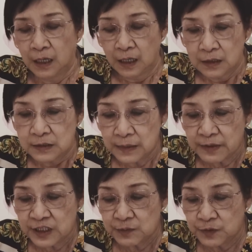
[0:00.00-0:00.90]
some
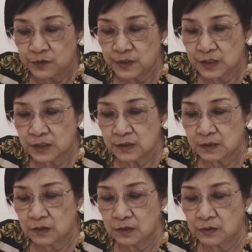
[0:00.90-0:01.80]
experience,
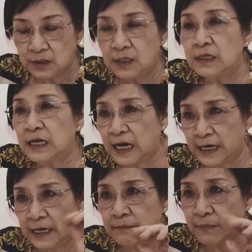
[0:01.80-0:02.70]
you think that I
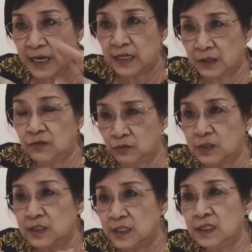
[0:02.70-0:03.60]
am mad to
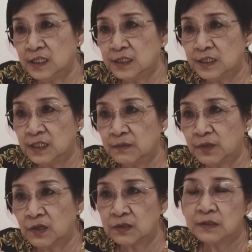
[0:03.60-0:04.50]
see this thing
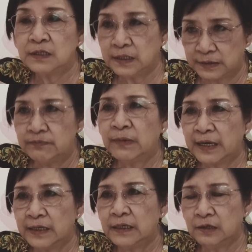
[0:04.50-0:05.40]
because it's
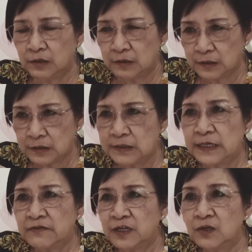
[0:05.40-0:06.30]

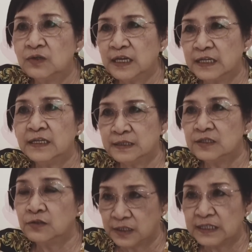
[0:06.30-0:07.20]
myself alone and
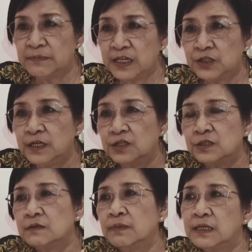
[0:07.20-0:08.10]
it's
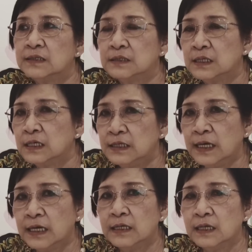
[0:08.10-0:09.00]
imagination. But
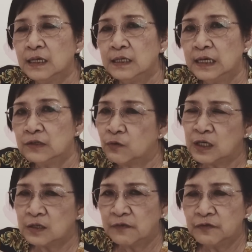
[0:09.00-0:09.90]
then there are
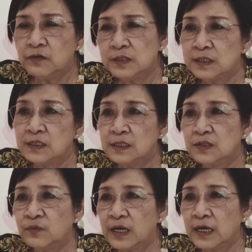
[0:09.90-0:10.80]
a few
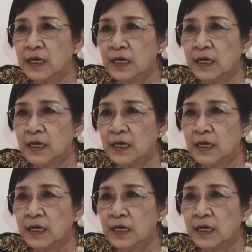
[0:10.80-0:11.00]
incidents where